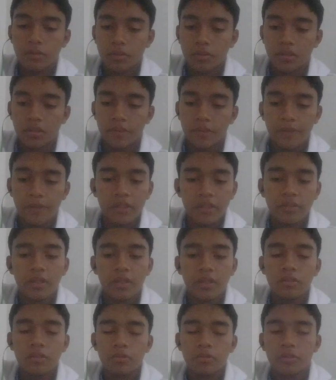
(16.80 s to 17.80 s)

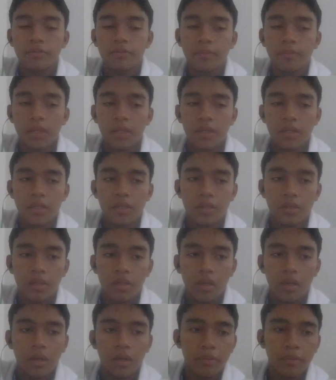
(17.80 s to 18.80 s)
recreate one of my.
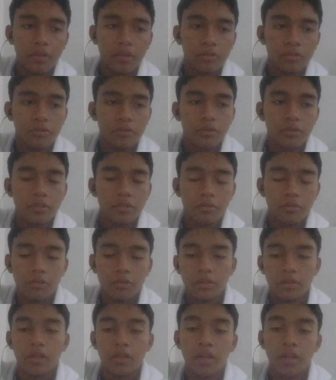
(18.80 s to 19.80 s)
I'm going to do a
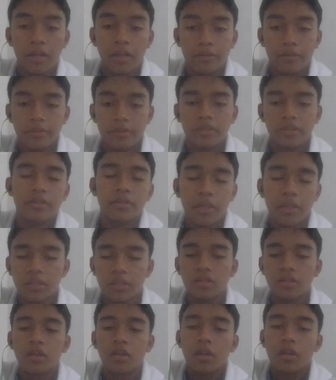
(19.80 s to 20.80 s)
tutorial and recreate
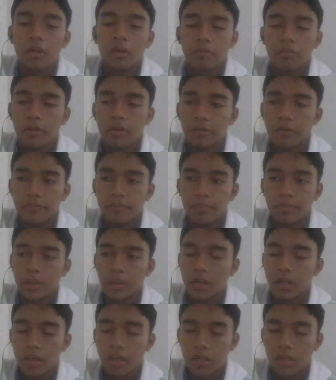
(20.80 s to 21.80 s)
one of
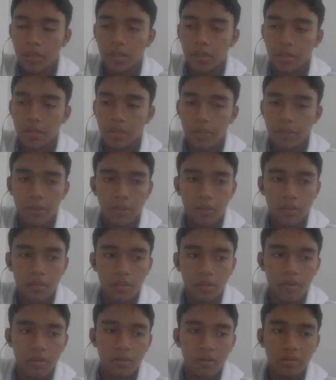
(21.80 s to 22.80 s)
my
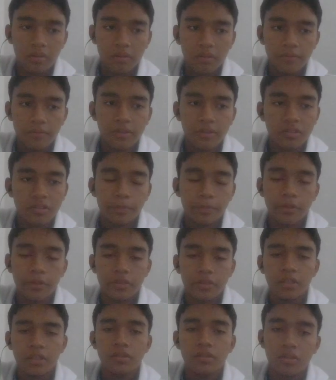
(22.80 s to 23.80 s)
first
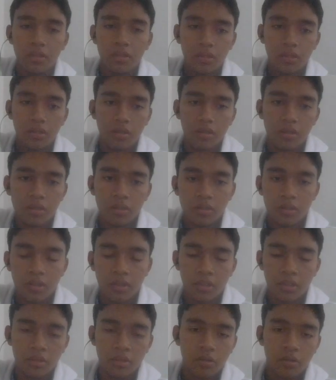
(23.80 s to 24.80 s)
projects
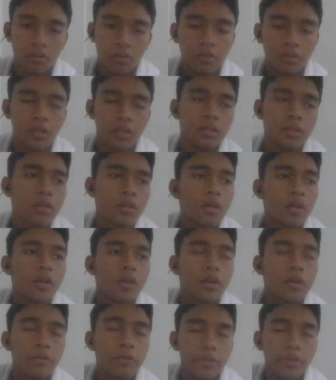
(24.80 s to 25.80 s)
in KODULAR,
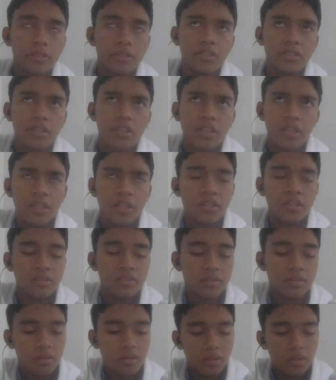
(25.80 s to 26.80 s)
which is